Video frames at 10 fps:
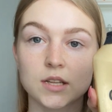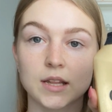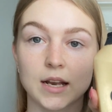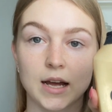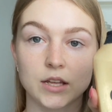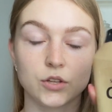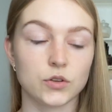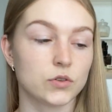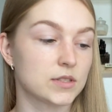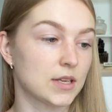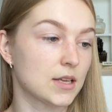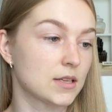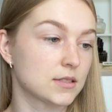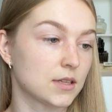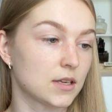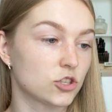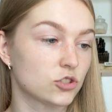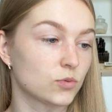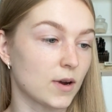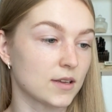that I use is the
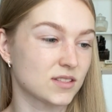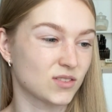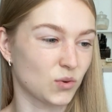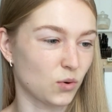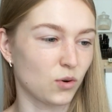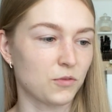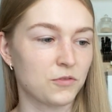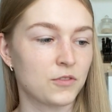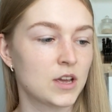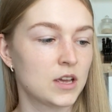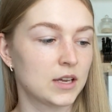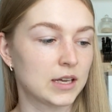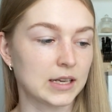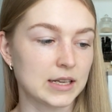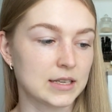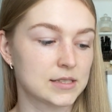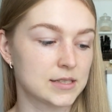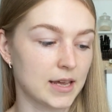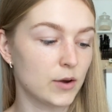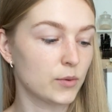Schwarzkopf miraculous
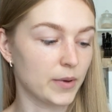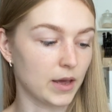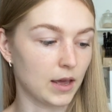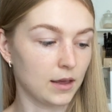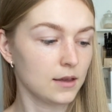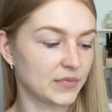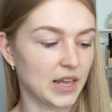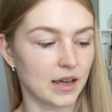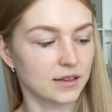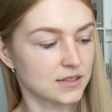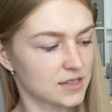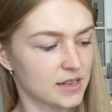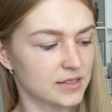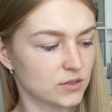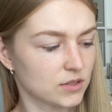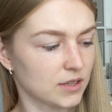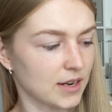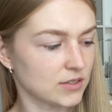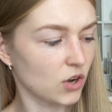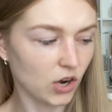hair repair. Yeah, it says it
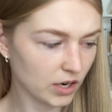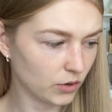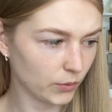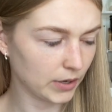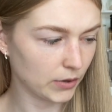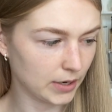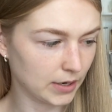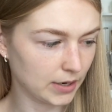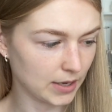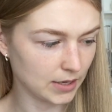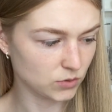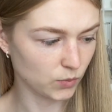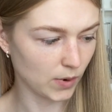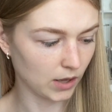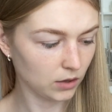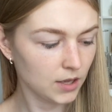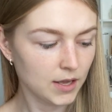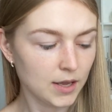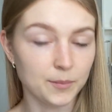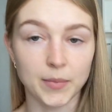has argan oil in it as well.
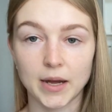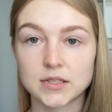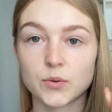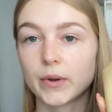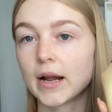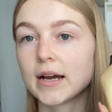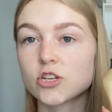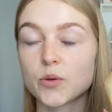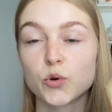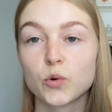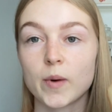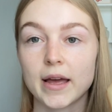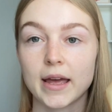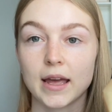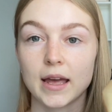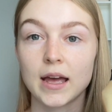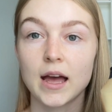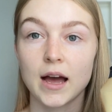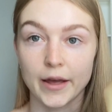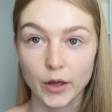But when I shampoo my hair,
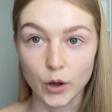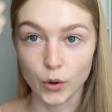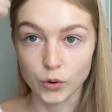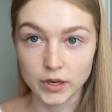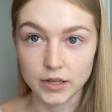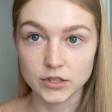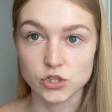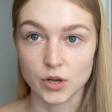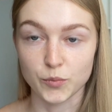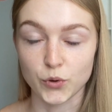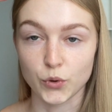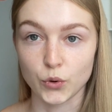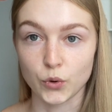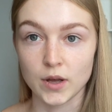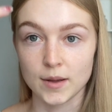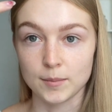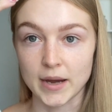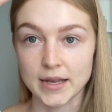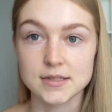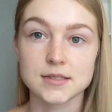I only shampoo
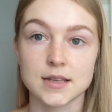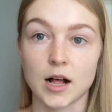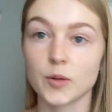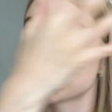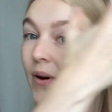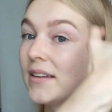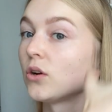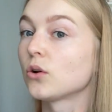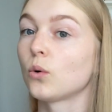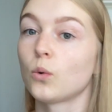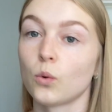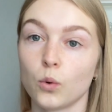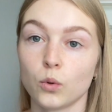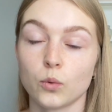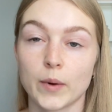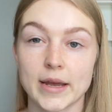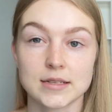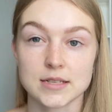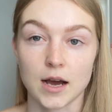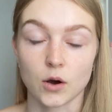my scalp, so I don't go all the way
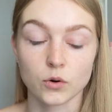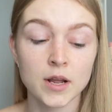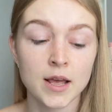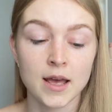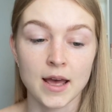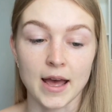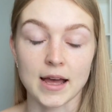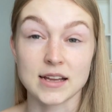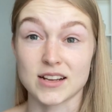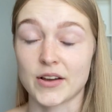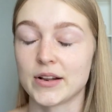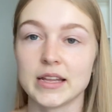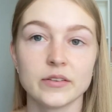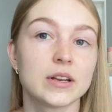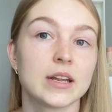down, and I leave it